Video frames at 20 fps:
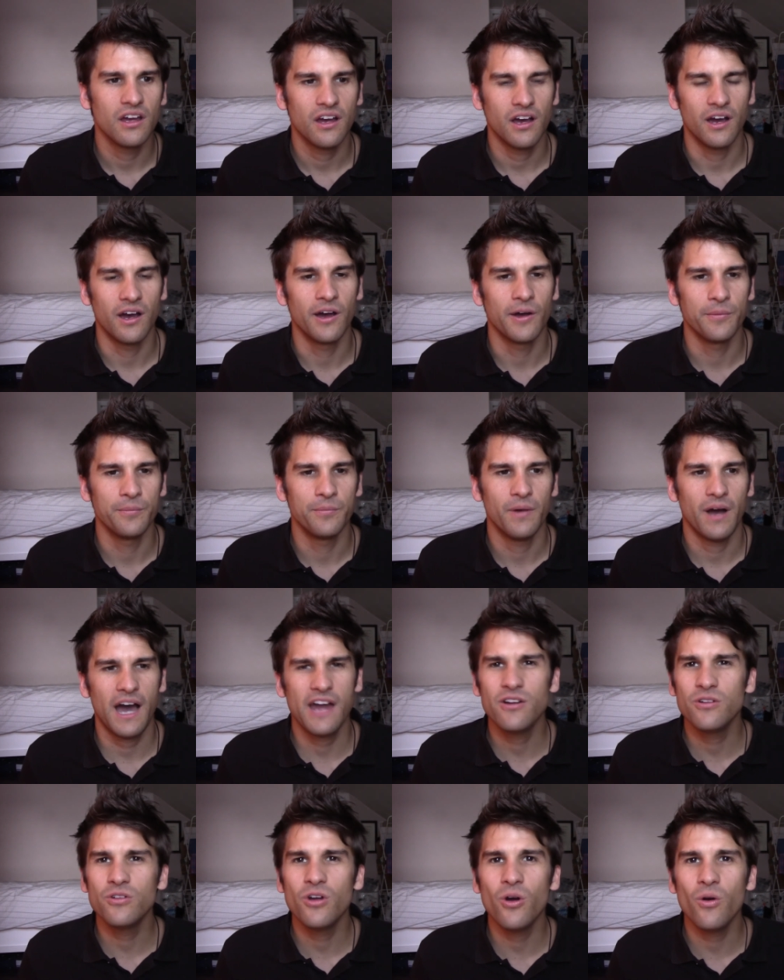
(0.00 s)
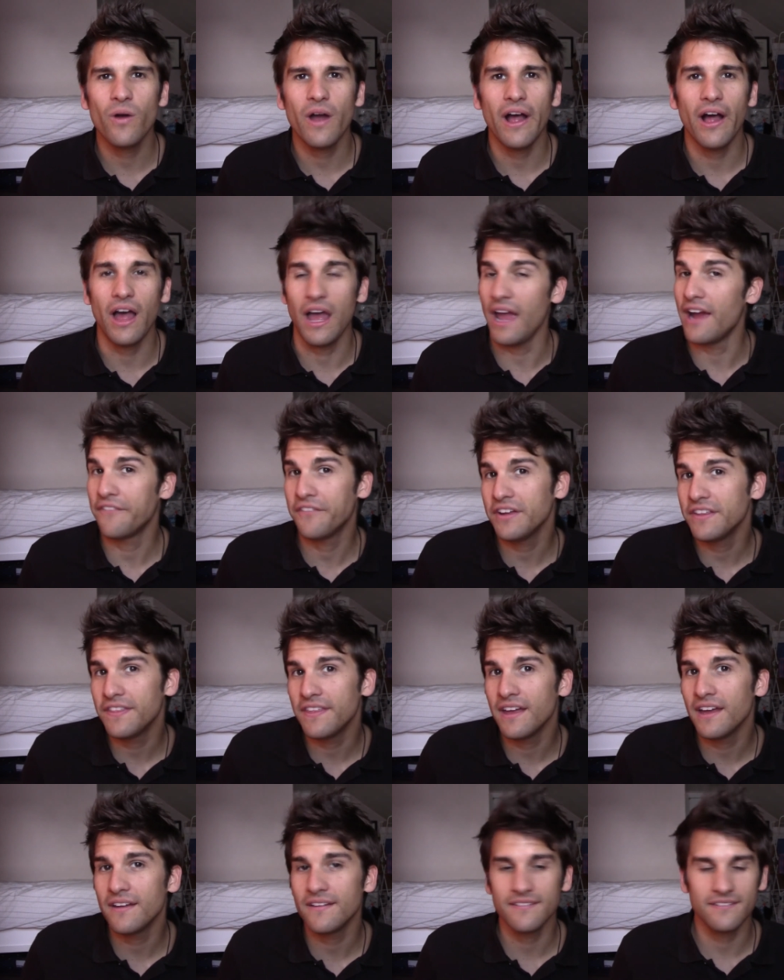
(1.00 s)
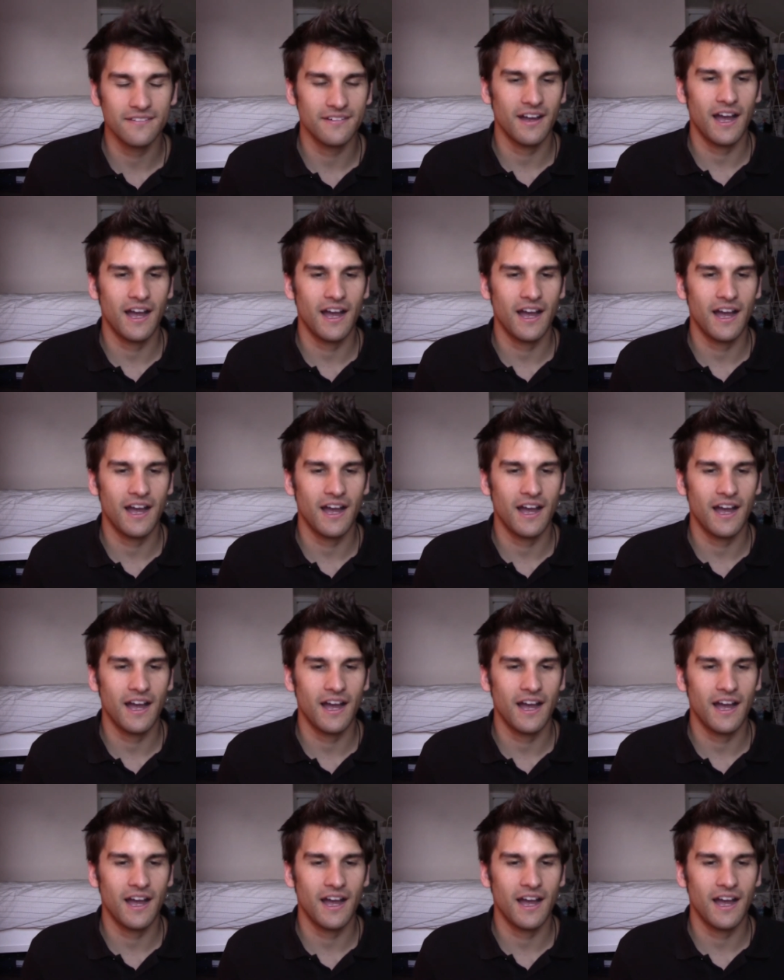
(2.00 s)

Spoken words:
I don't know everything.